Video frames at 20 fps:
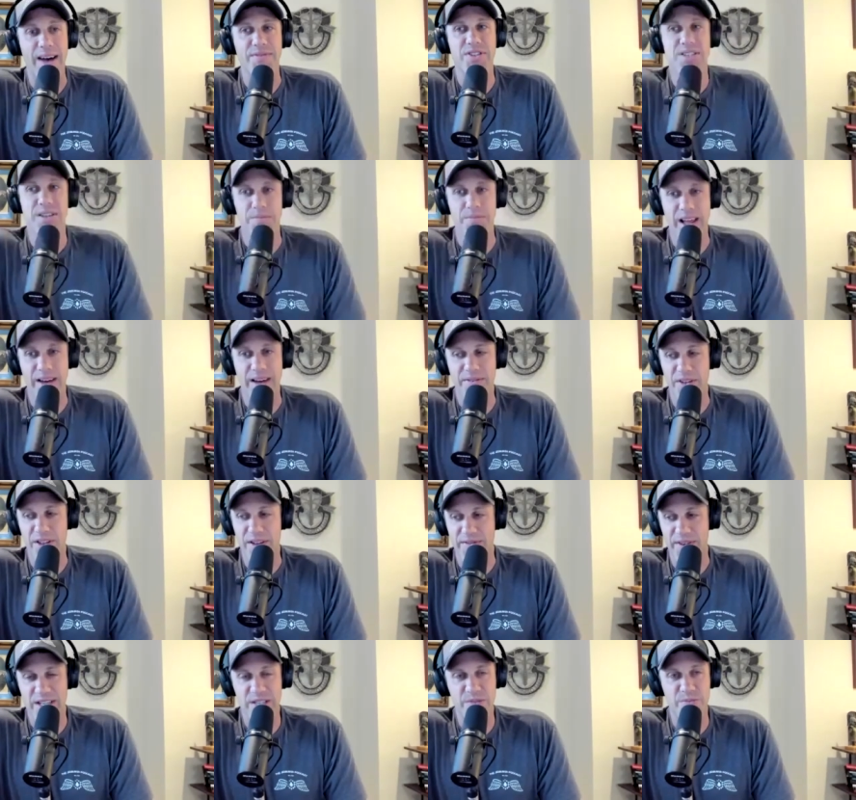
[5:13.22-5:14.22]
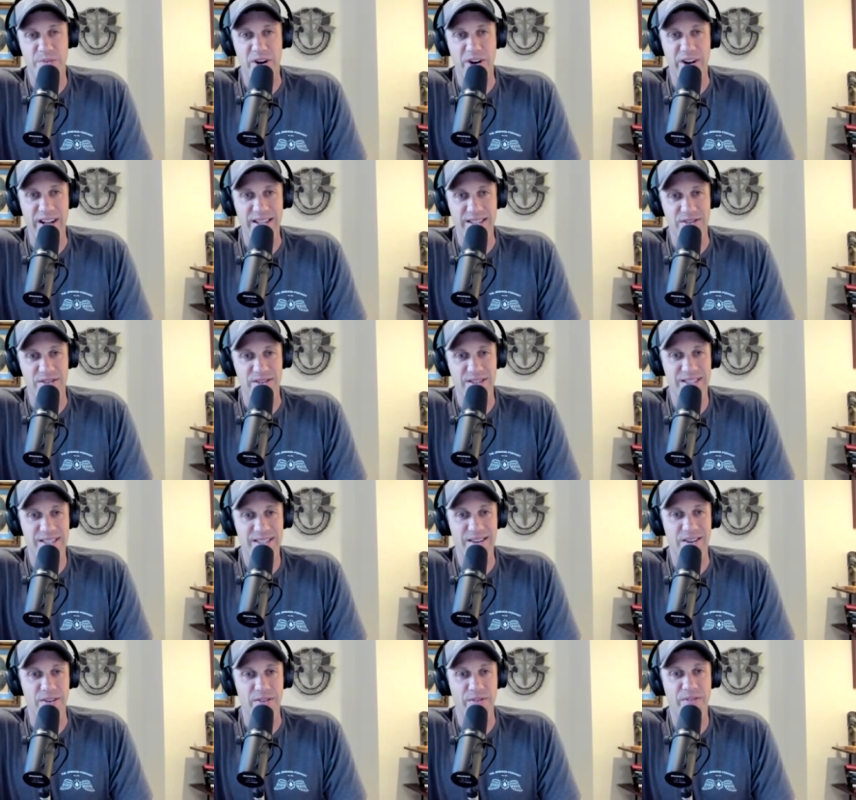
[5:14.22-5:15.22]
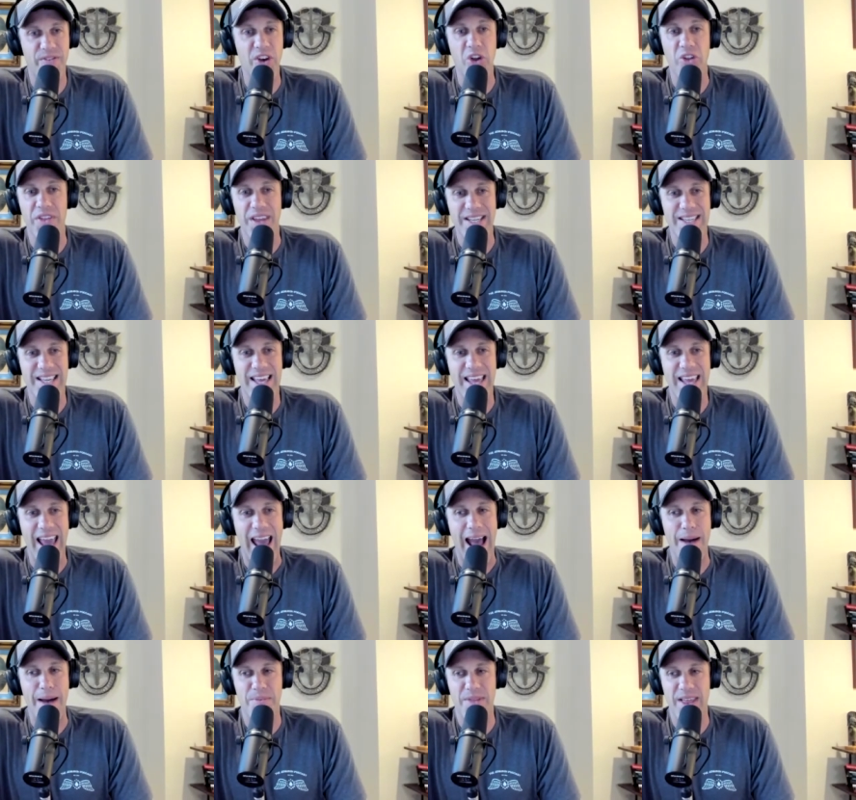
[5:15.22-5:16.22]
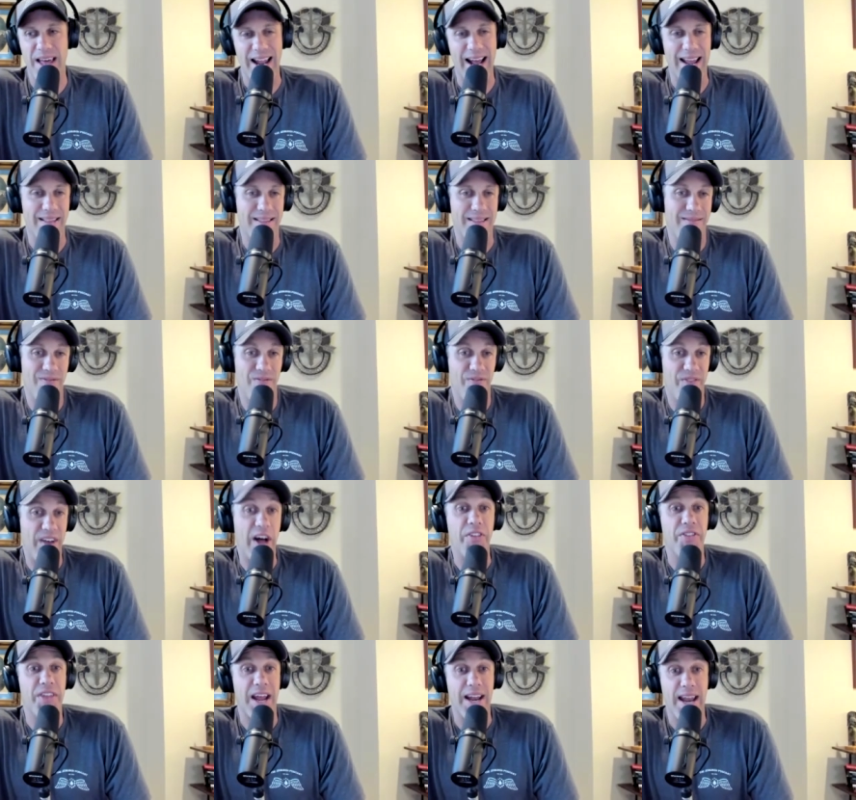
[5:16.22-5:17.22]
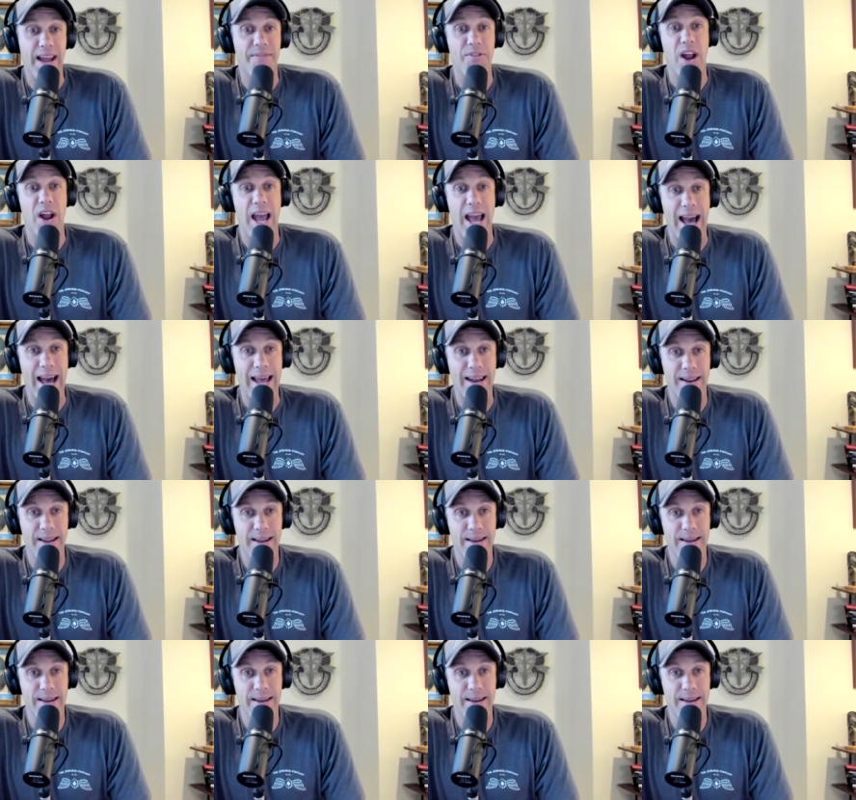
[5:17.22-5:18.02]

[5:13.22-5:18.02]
some level of experience or or fill this gap that I felt I never had.